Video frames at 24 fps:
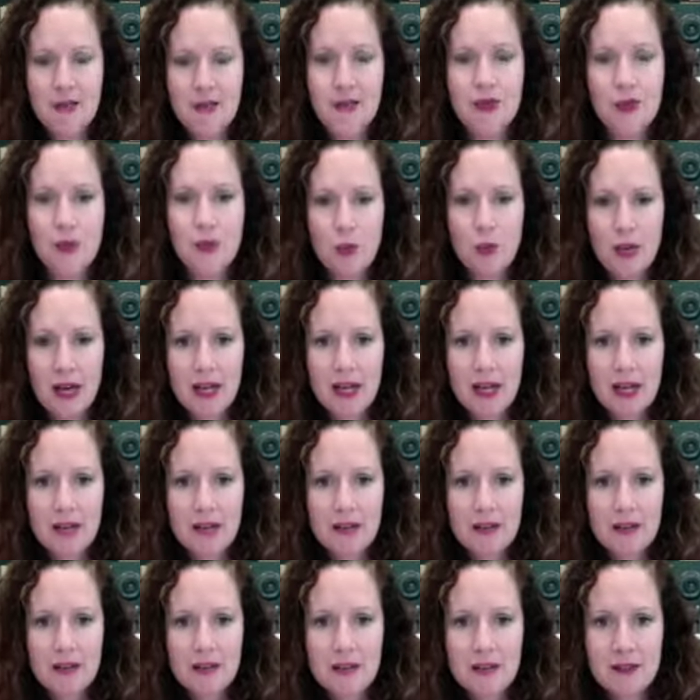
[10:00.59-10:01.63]
The
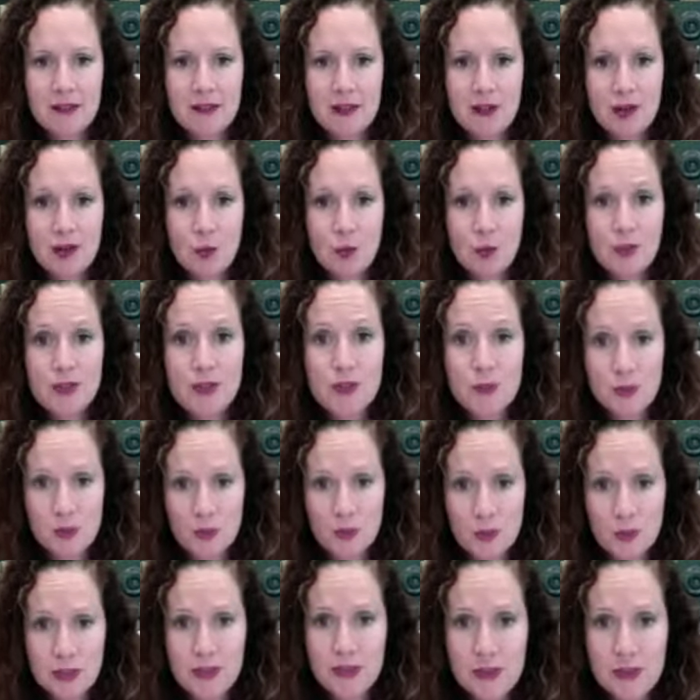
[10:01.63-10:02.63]
writing was really,